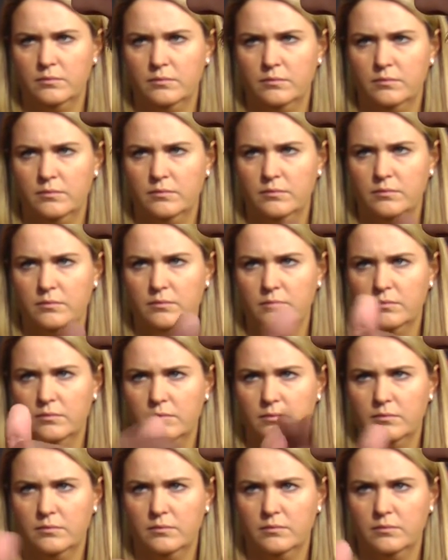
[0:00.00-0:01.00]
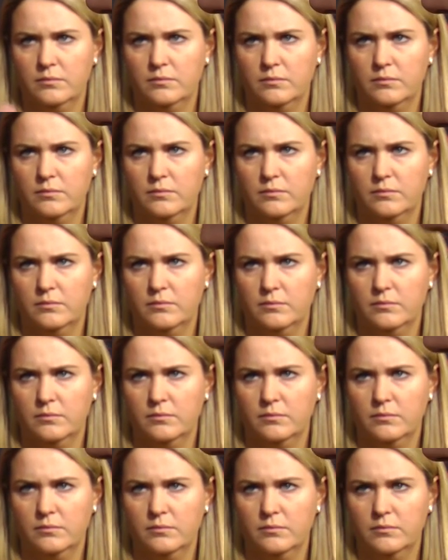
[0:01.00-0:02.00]

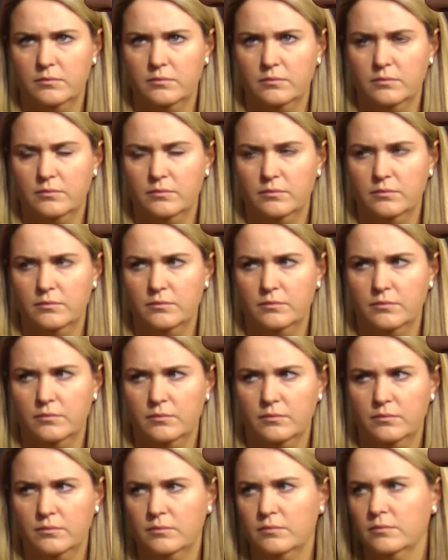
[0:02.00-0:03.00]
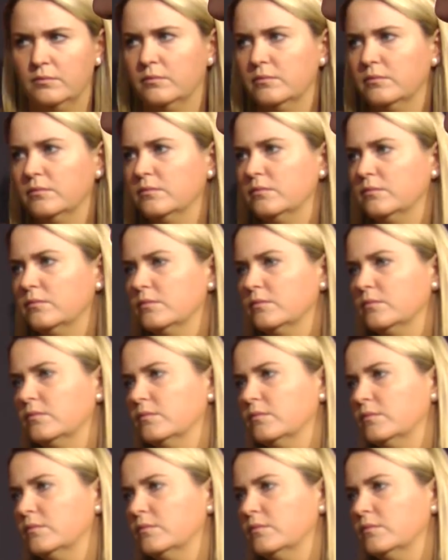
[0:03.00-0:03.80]
The person shown says nothing.